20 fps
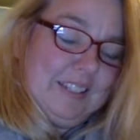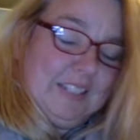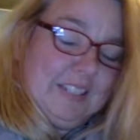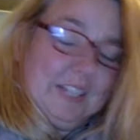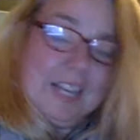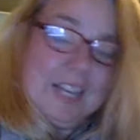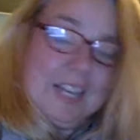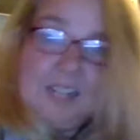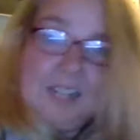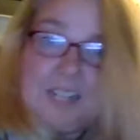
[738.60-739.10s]

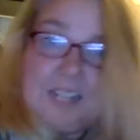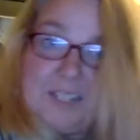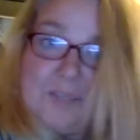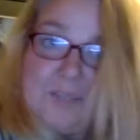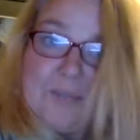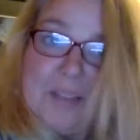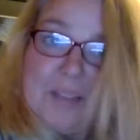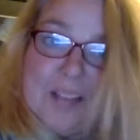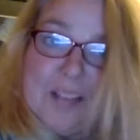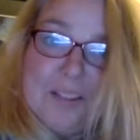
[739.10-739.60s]
And
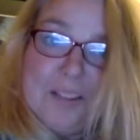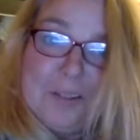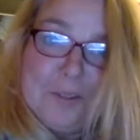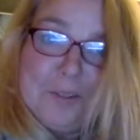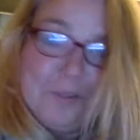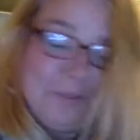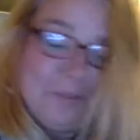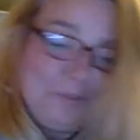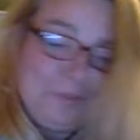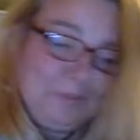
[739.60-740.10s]
thus
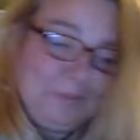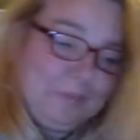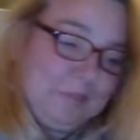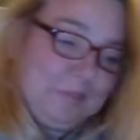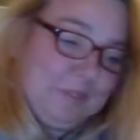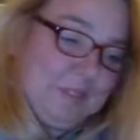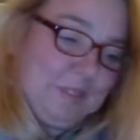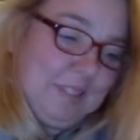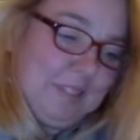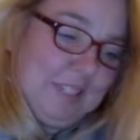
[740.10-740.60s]
value.
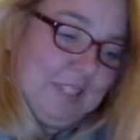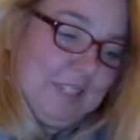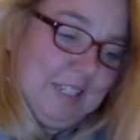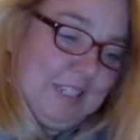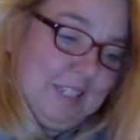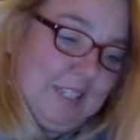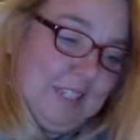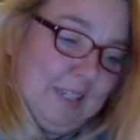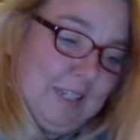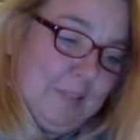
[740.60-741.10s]

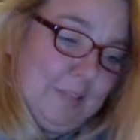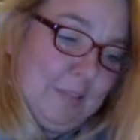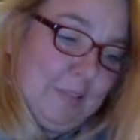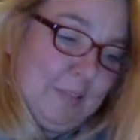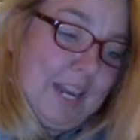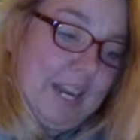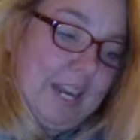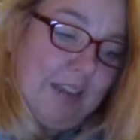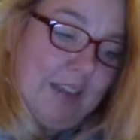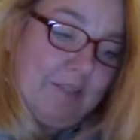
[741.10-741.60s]

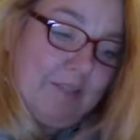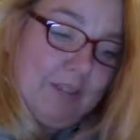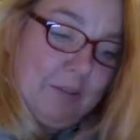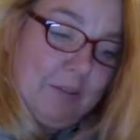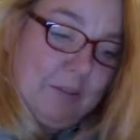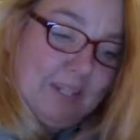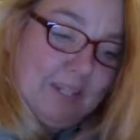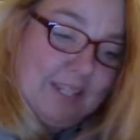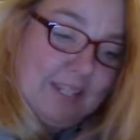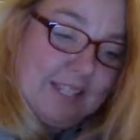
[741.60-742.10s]
But
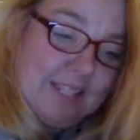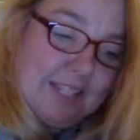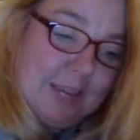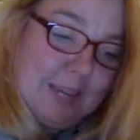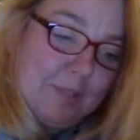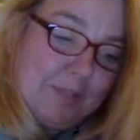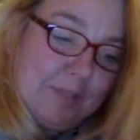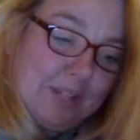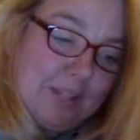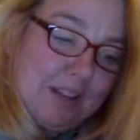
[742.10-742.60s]
everyone
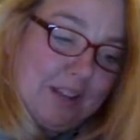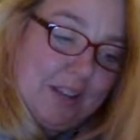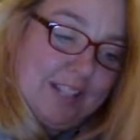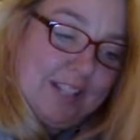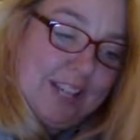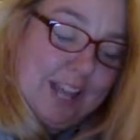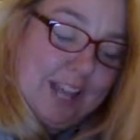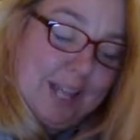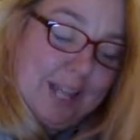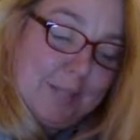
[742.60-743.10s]
steps on
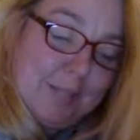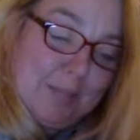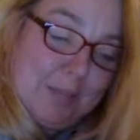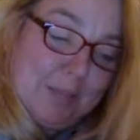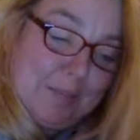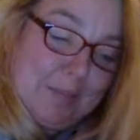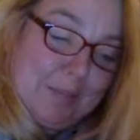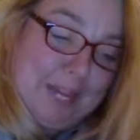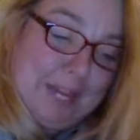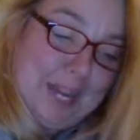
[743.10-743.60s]
the
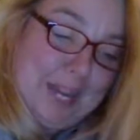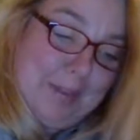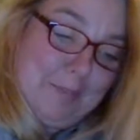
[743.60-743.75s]
cosmic banana